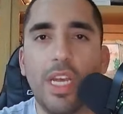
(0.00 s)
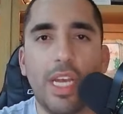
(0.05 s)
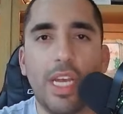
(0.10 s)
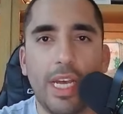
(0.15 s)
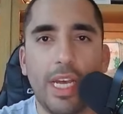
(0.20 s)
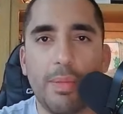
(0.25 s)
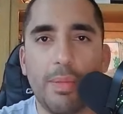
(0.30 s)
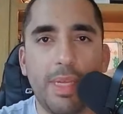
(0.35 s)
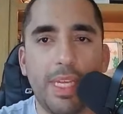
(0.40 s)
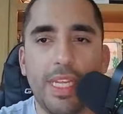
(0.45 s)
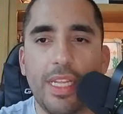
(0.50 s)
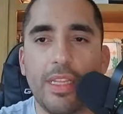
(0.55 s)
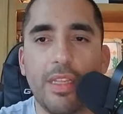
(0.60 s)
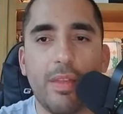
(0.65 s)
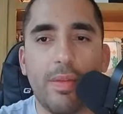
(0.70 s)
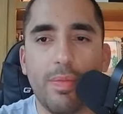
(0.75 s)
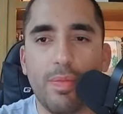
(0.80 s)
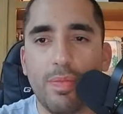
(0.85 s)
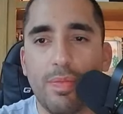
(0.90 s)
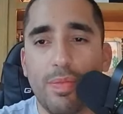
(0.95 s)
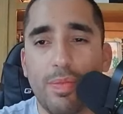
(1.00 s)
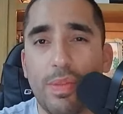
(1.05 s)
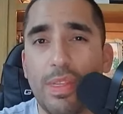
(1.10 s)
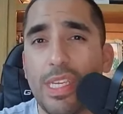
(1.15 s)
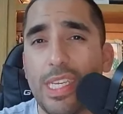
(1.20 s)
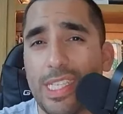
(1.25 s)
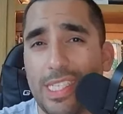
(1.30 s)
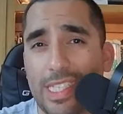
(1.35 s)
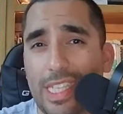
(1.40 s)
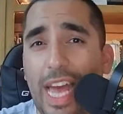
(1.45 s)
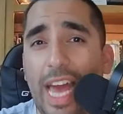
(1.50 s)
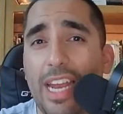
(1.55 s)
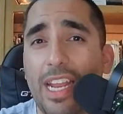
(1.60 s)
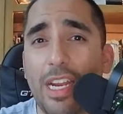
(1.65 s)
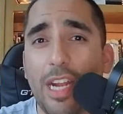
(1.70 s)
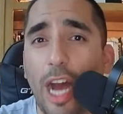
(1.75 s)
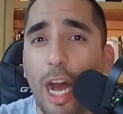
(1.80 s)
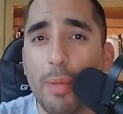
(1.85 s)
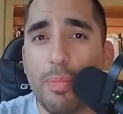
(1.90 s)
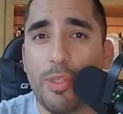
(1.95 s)
I mean, is that an
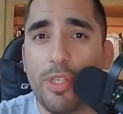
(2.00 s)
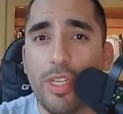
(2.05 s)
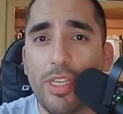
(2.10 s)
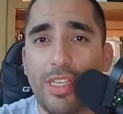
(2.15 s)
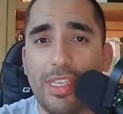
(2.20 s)
option?